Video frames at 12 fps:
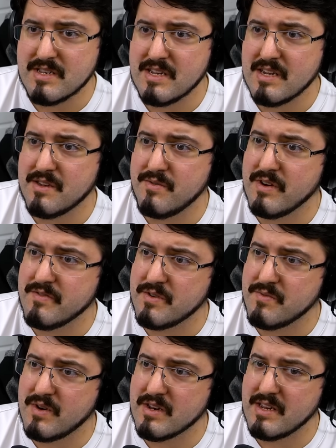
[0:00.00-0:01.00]
take you wherever
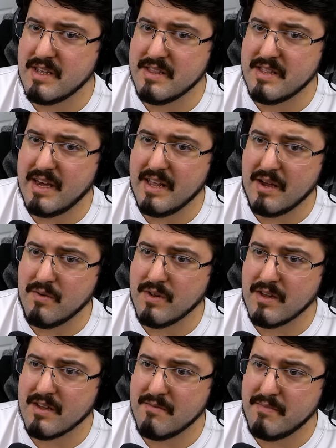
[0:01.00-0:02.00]
you wanted and then I
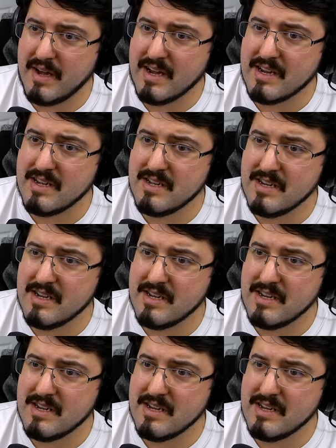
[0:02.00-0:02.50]
wouldn't come back